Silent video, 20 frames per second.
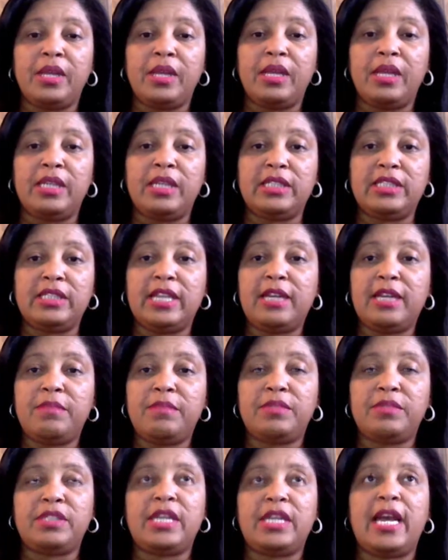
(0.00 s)
It's
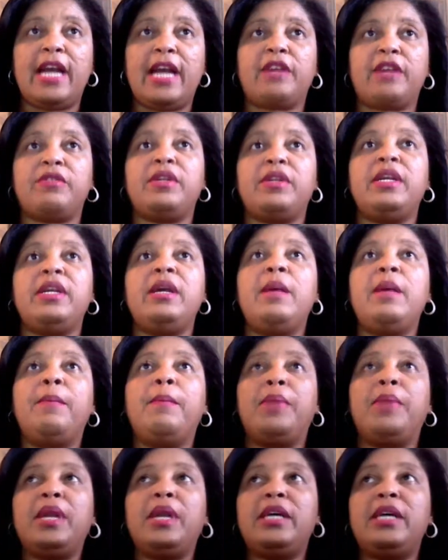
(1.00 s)
90% accurate.
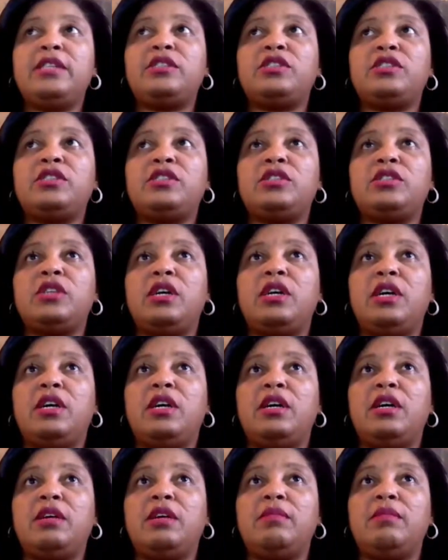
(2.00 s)
Plus,
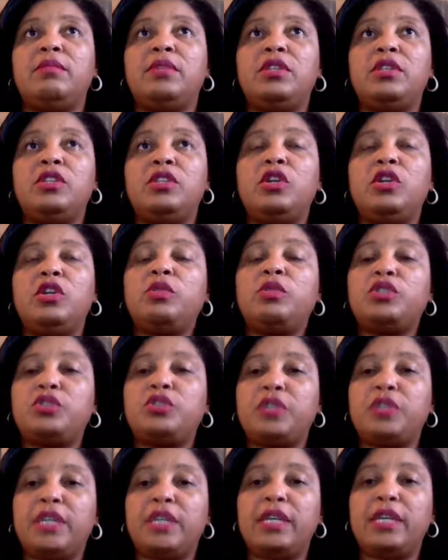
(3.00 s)
know what
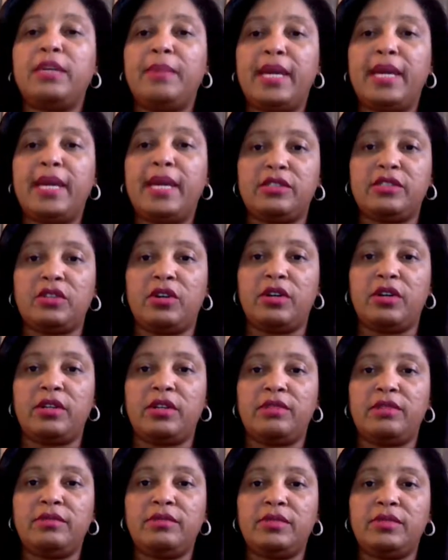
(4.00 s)
your EMAs
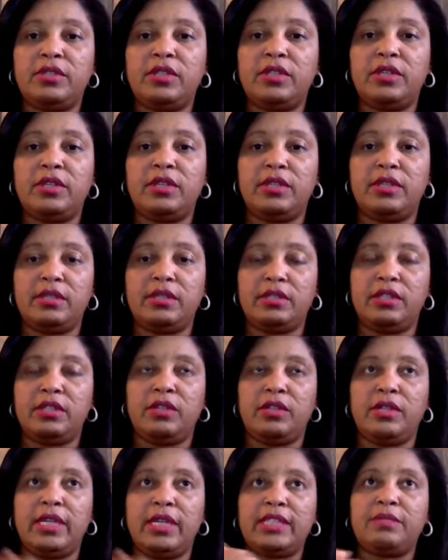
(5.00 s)
are. Your, you
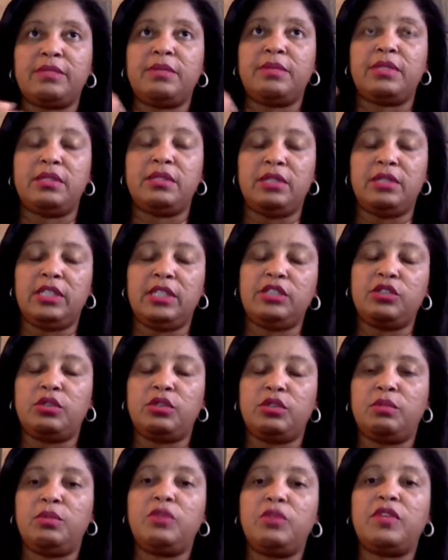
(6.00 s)
know,
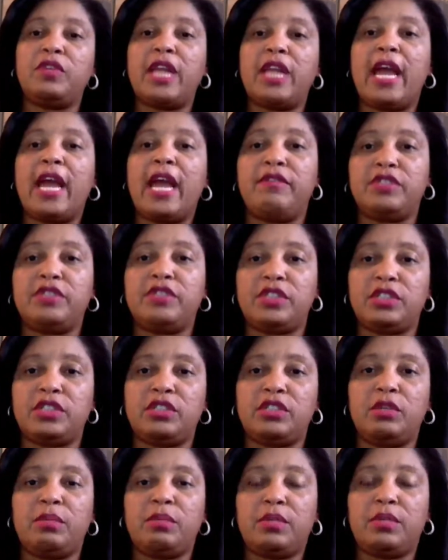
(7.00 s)
exponential moving averages.
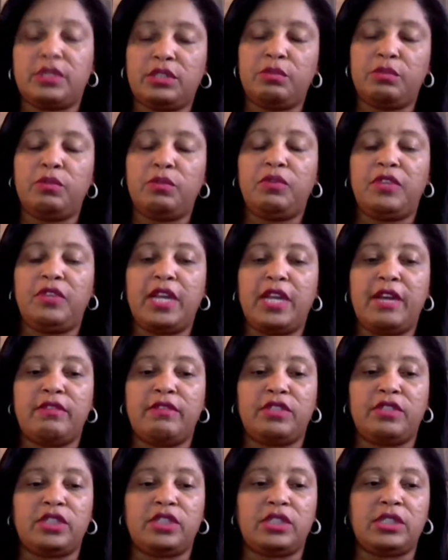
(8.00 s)
Know what your moving
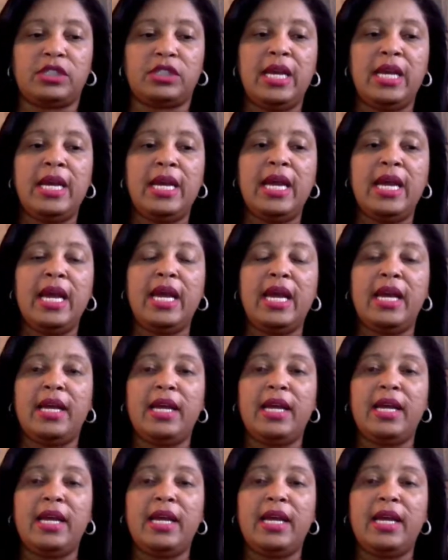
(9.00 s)
averages.
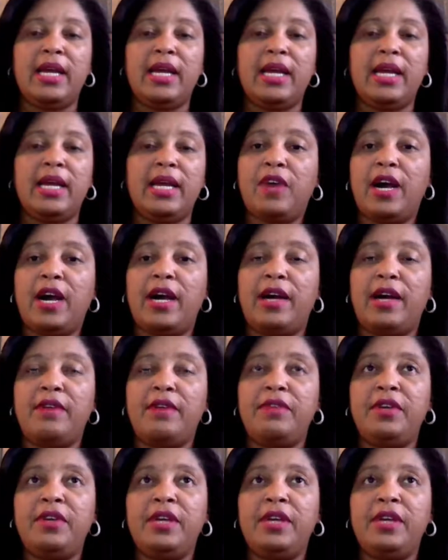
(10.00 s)
And I use 5.